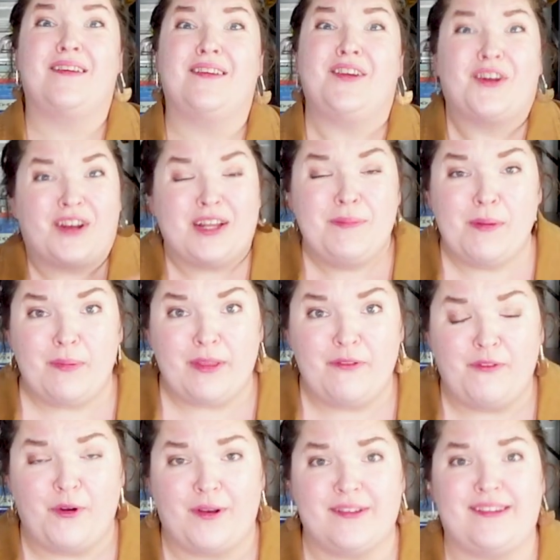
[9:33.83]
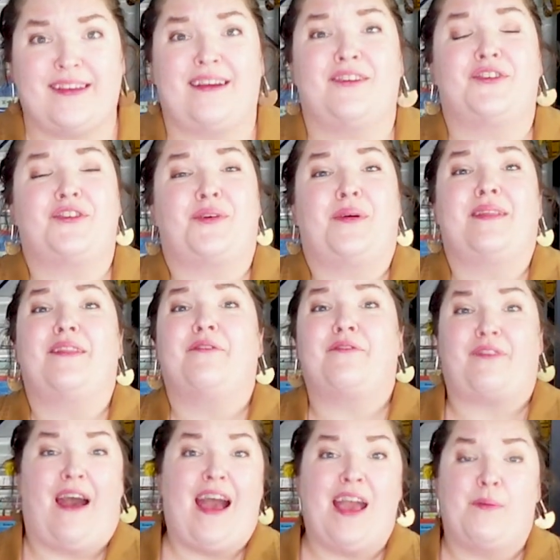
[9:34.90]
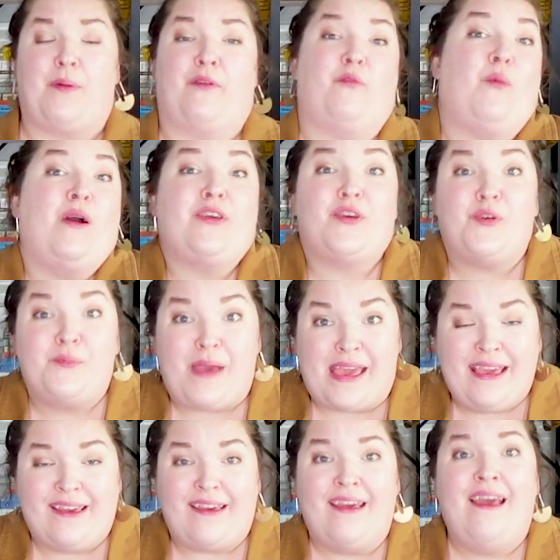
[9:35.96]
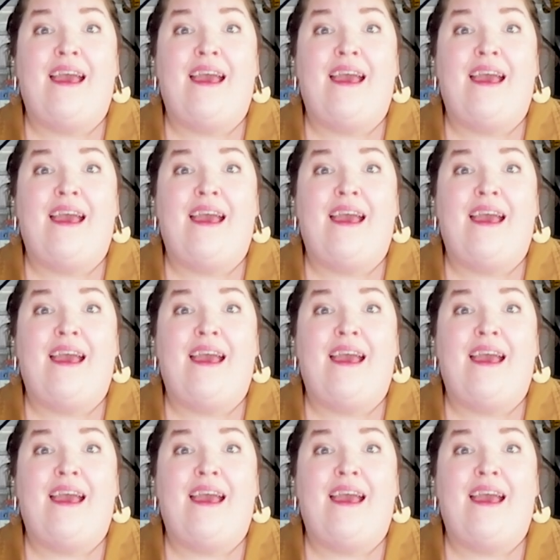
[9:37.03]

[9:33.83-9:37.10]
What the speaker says: You're going to be really focusing on showing the vibe of what you make